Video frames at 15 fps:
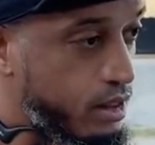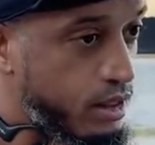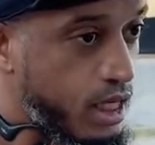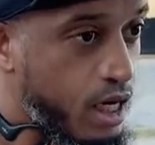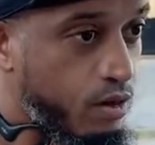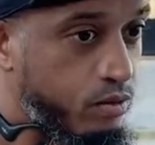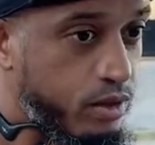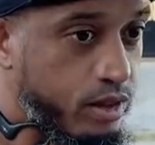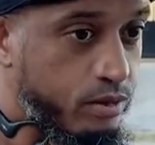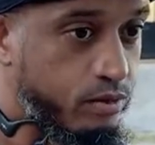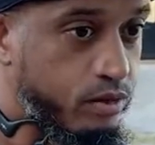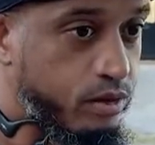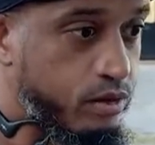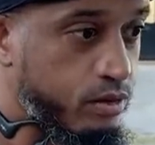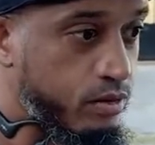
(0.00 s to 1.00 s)
now we're
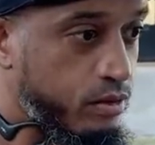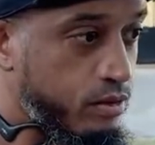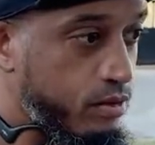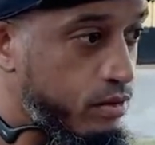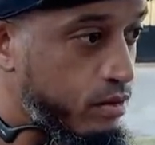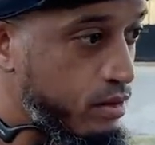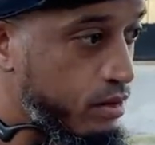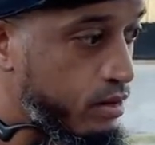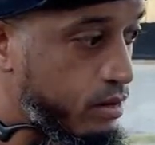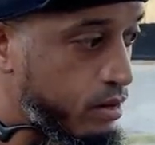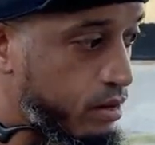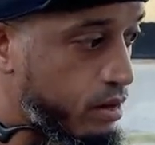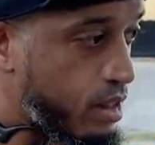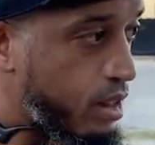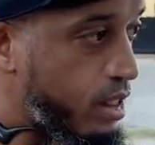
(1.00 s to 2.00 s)
able to
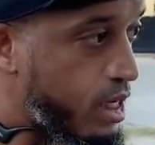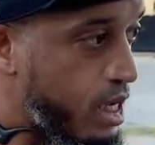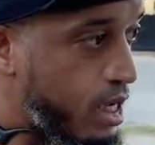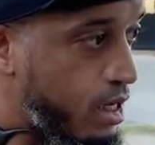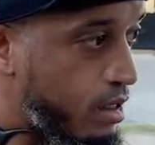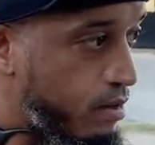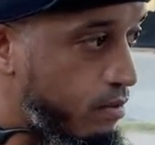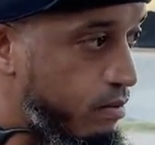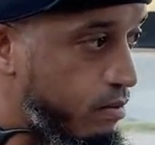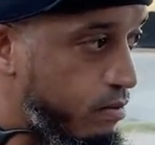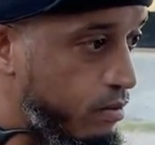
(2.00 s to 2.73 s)
kind of have,